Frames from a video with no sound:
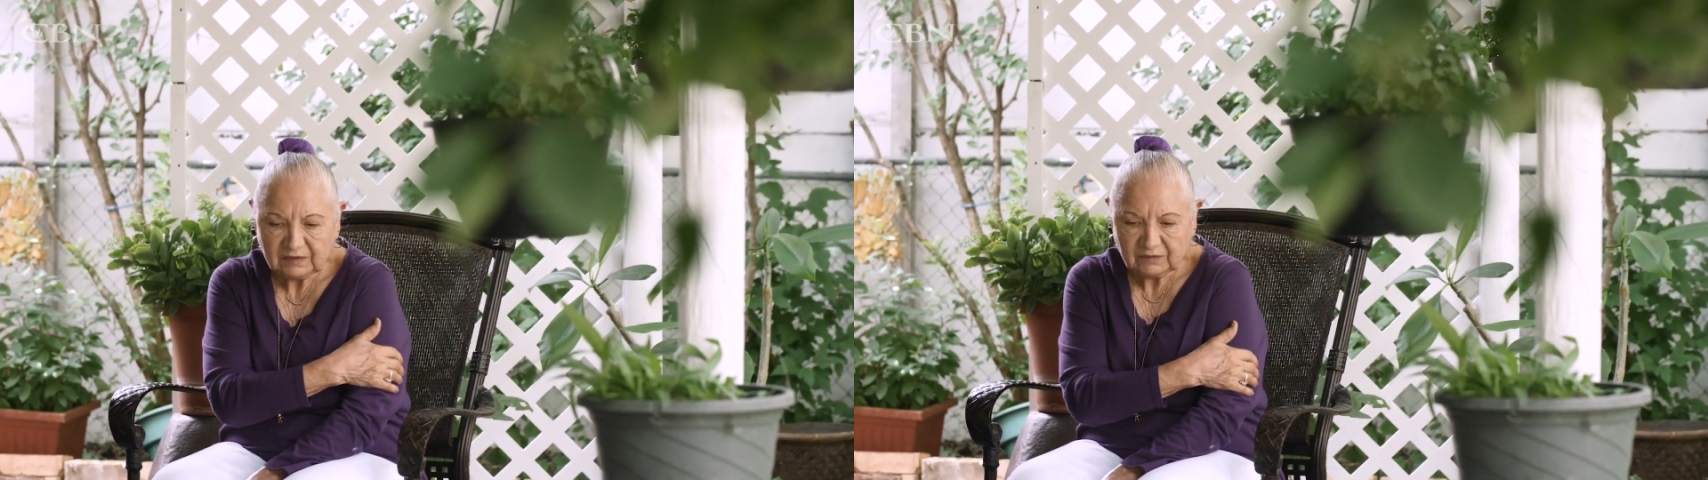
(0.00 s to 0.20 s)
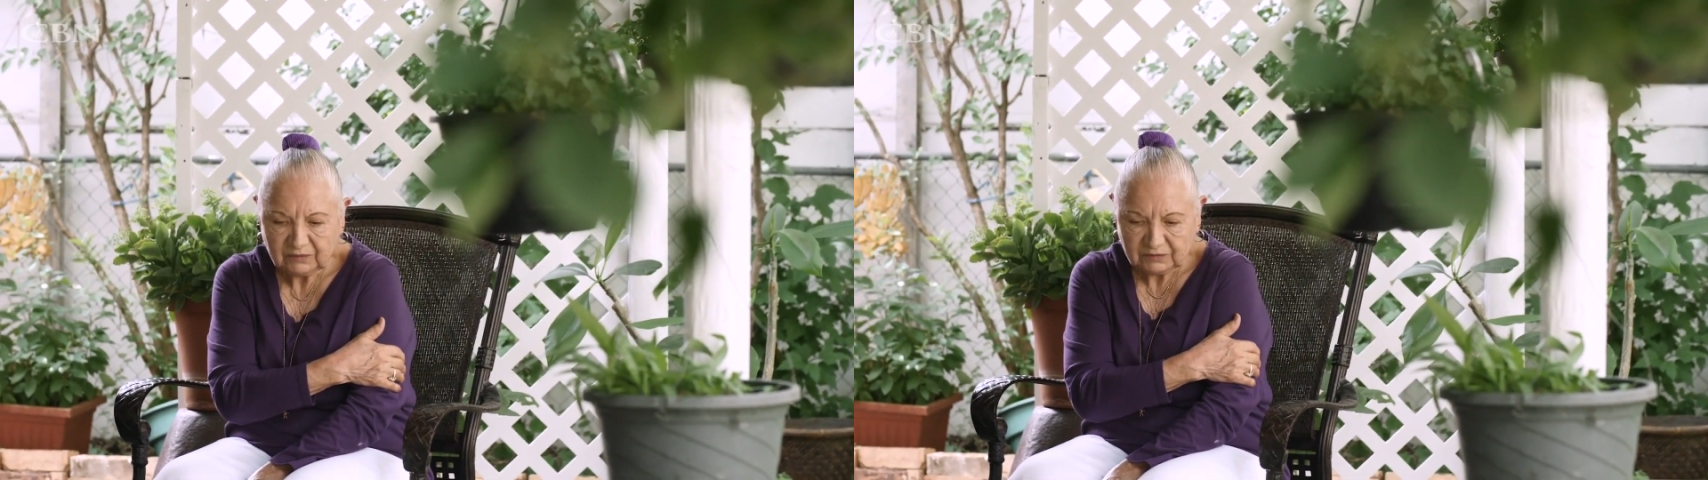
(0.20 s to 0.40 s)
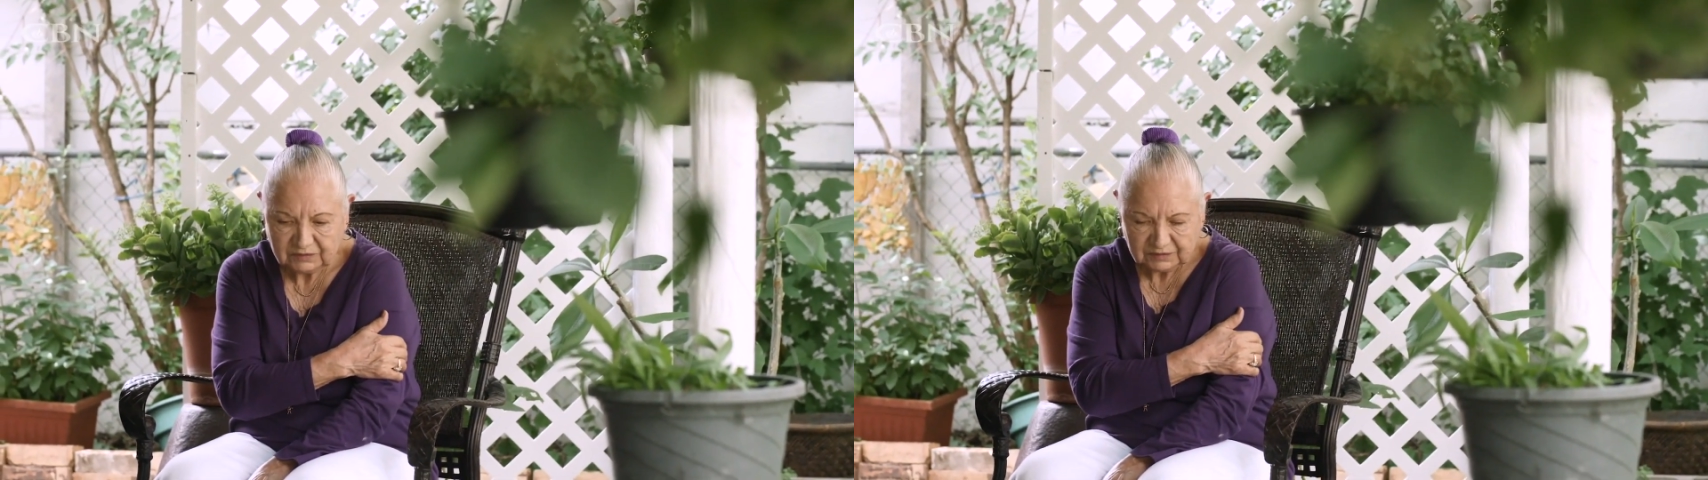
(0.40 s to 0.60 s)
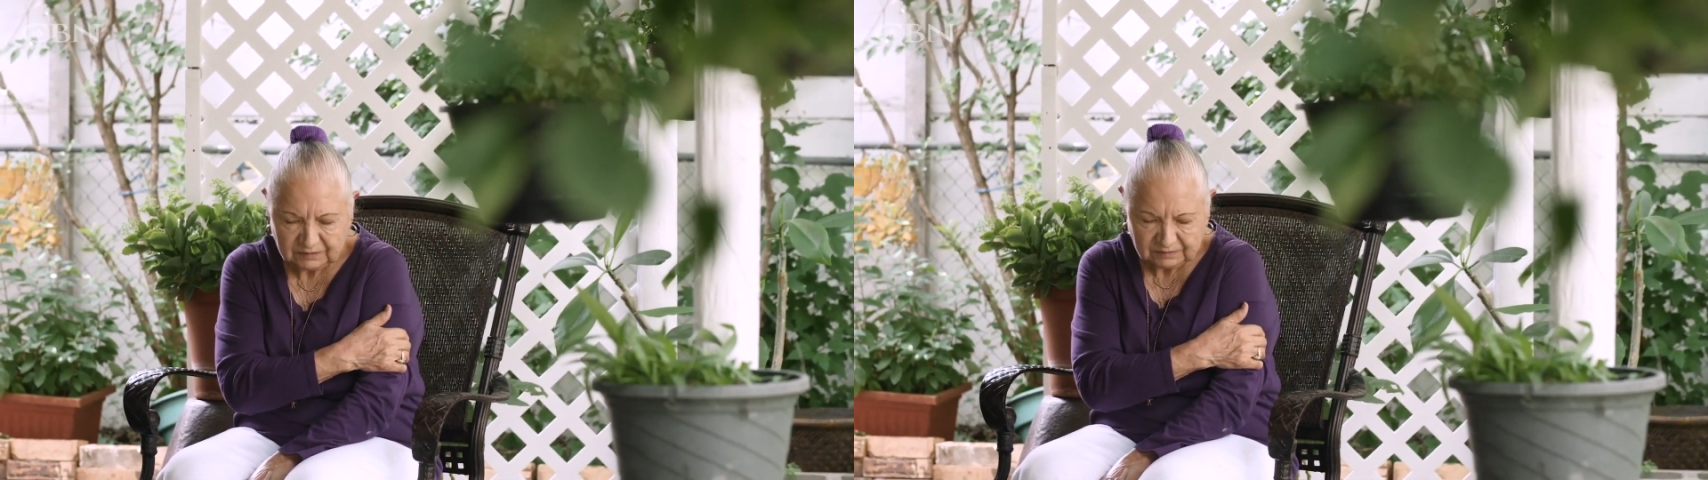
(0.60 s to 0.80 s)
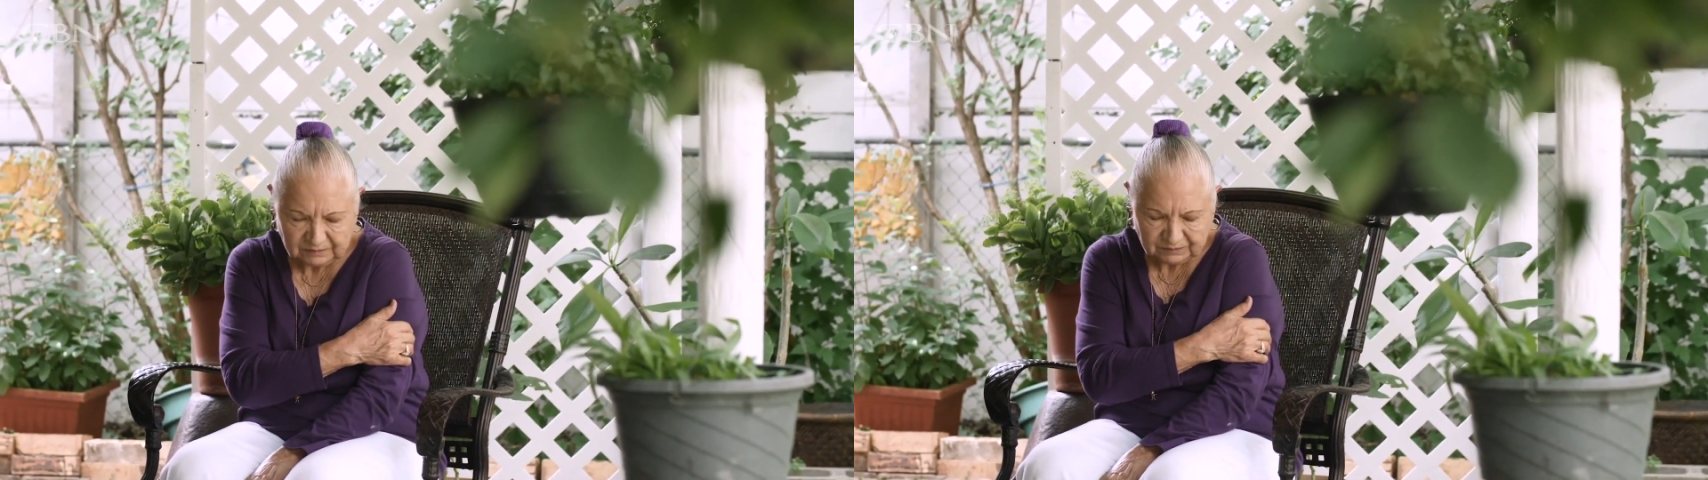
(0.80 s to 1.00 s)
do
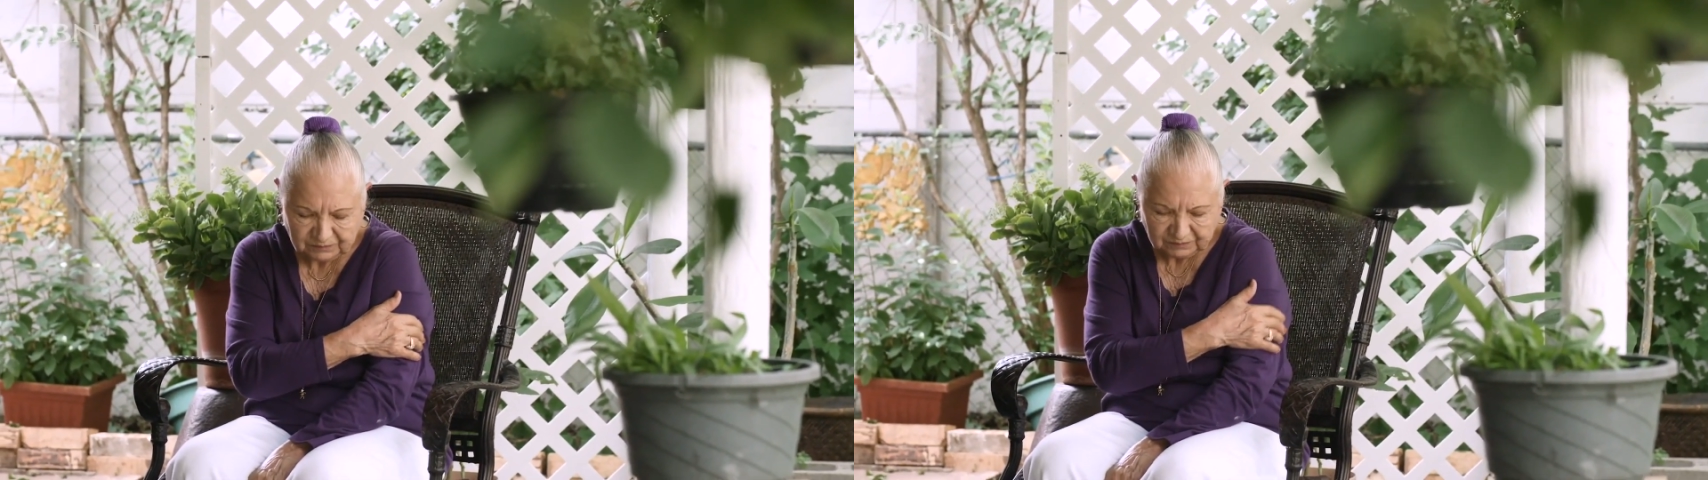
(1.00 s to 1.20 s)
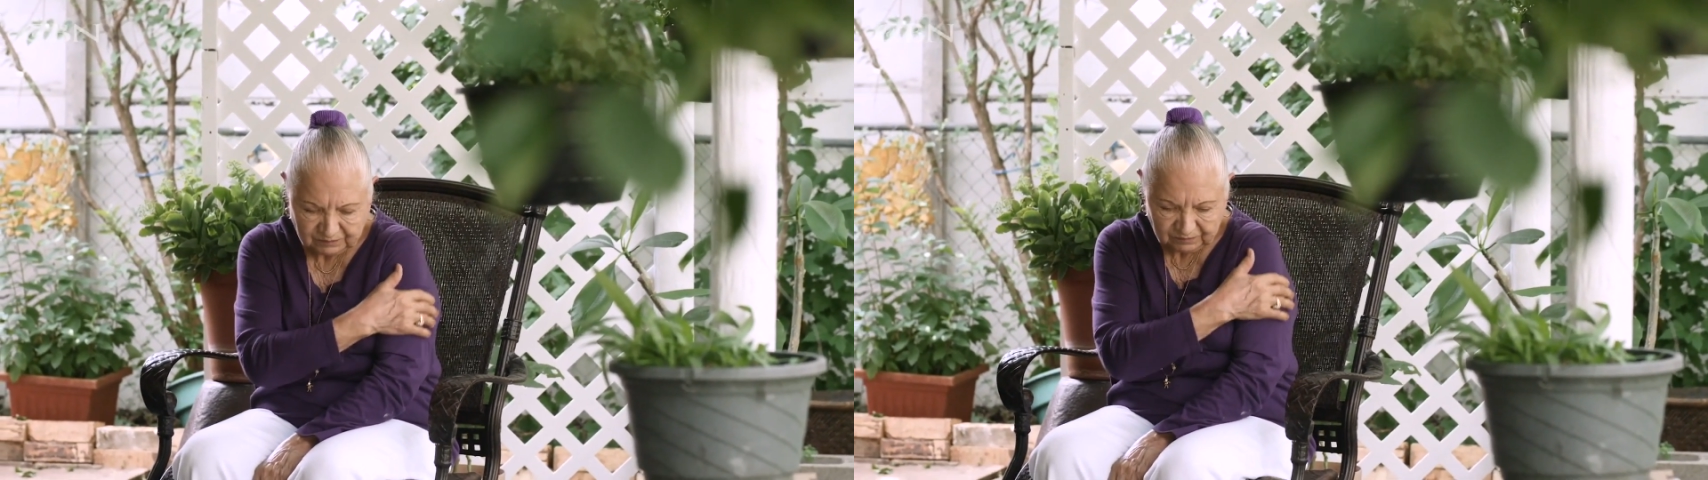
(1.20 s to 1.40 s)
stuff, you know.